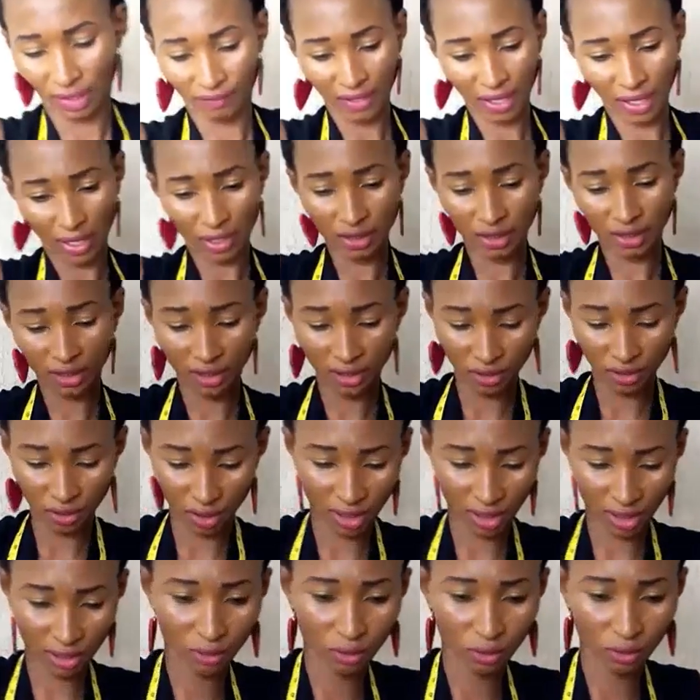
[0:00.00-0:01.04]
After using
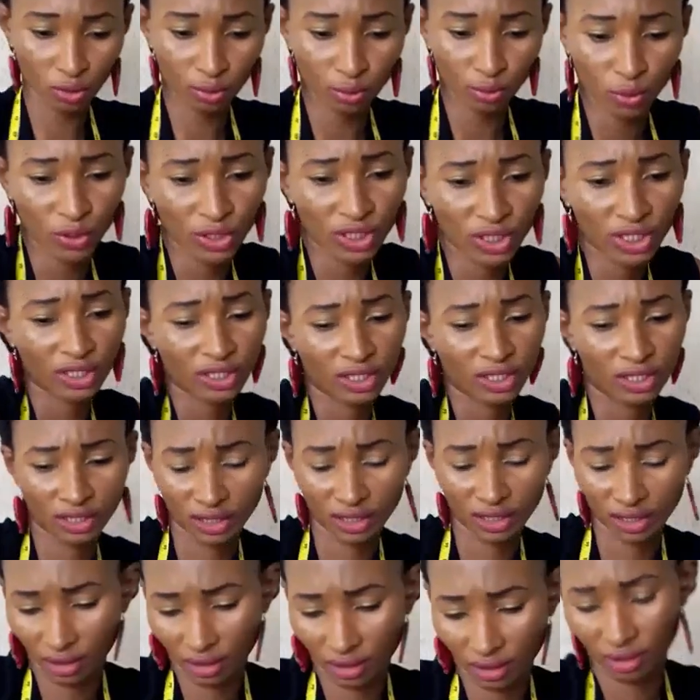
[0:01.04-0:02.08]
your hand to smoothen it,
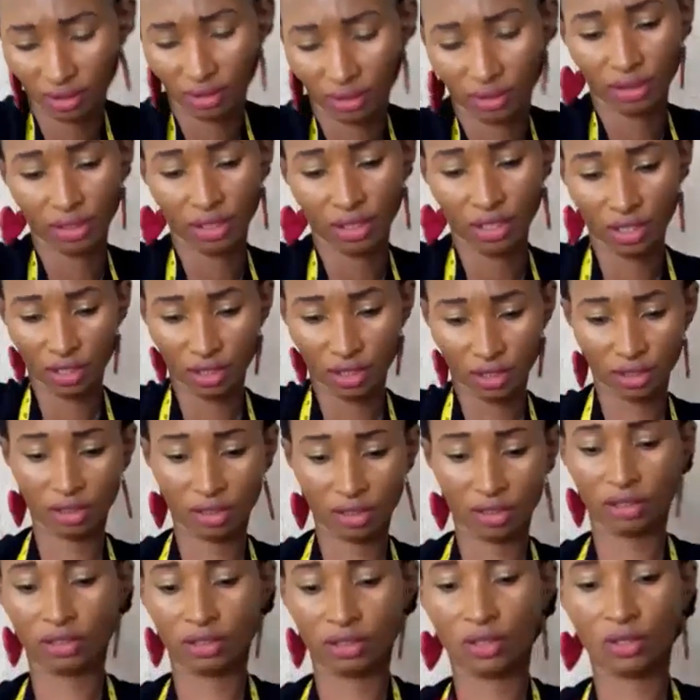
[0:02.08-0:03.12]

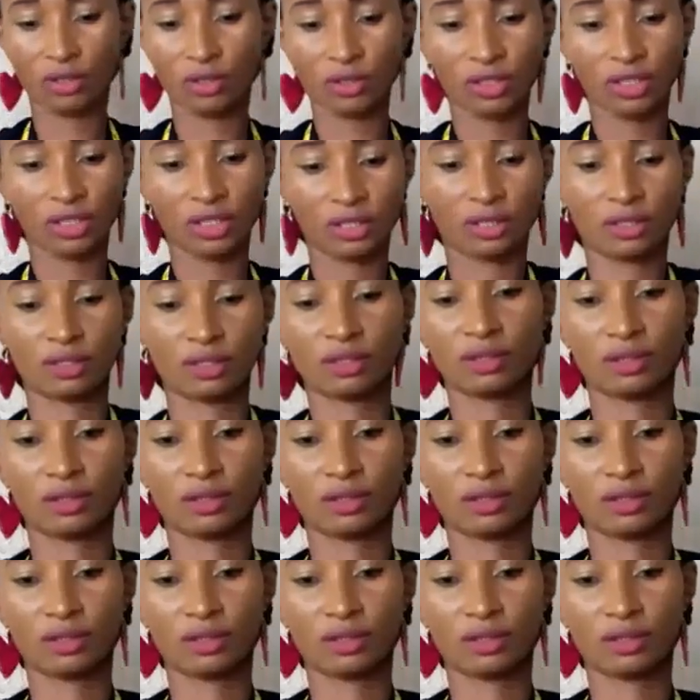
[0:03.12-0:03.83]
turn it